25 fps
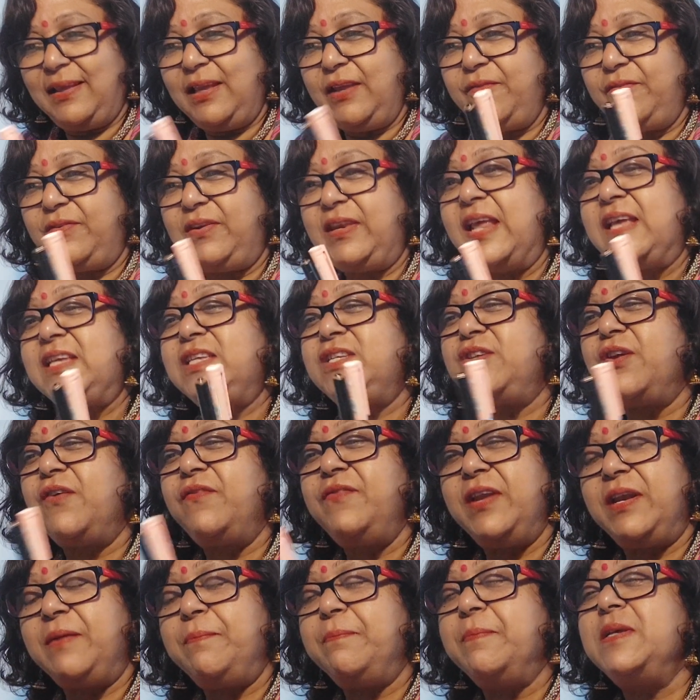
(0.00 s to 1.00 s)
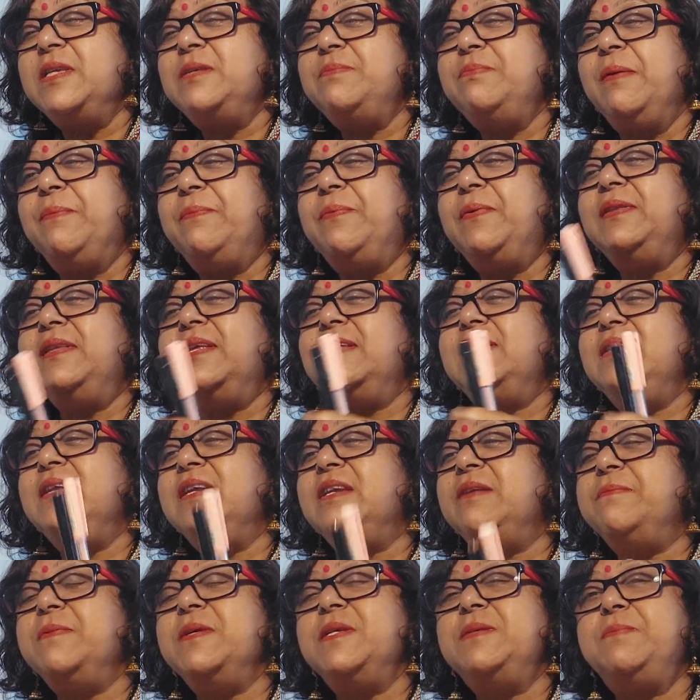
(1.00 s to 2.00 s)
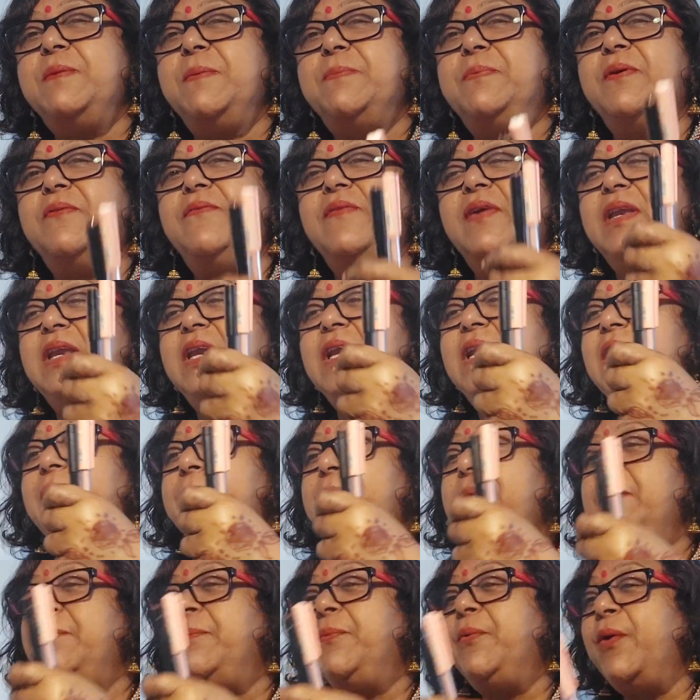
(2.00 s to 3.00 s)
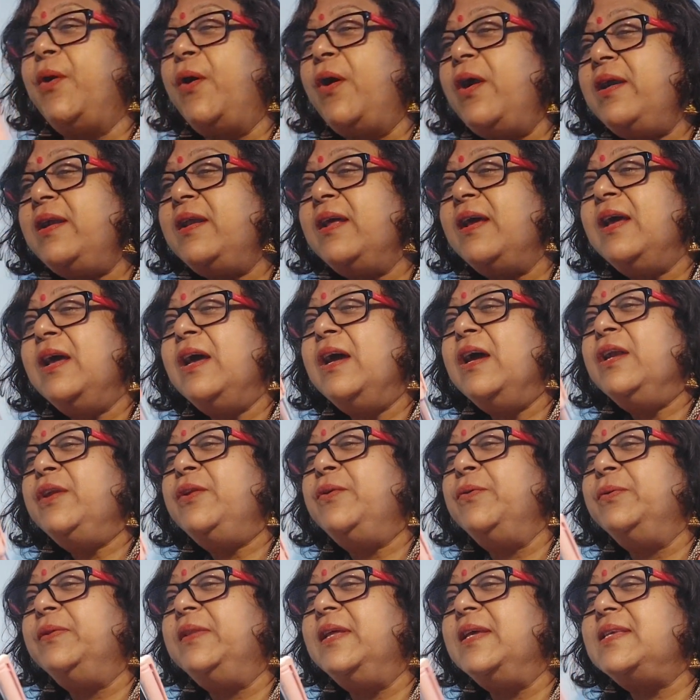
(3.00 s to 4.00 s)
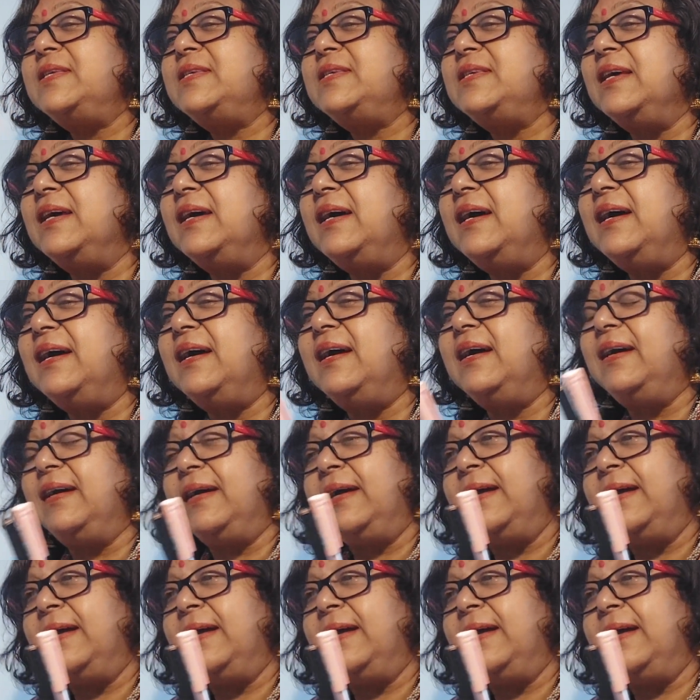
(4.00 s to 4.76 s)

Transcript: test of litmus paper, this litmus paper when it will be brought to this, to